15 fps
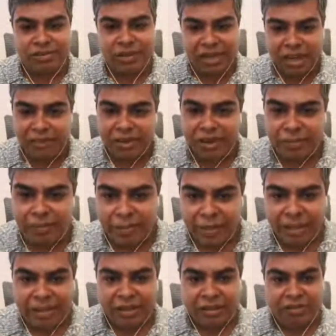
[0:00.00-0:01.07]
to a level
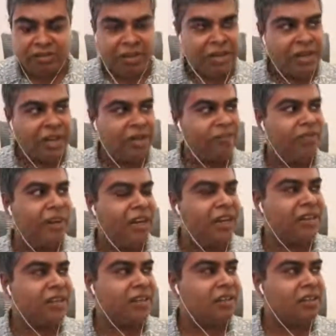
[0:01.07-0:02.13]
wherein I
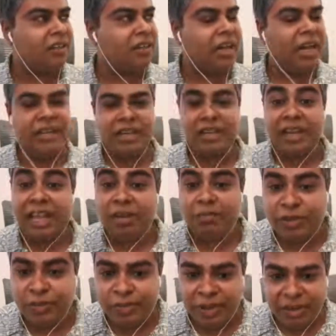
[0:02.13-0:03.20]
felt I can help
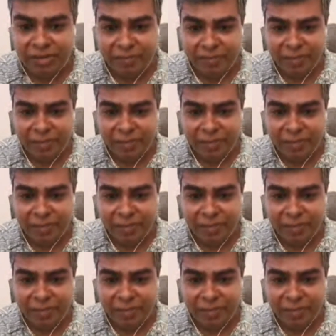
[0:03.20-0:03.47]
people.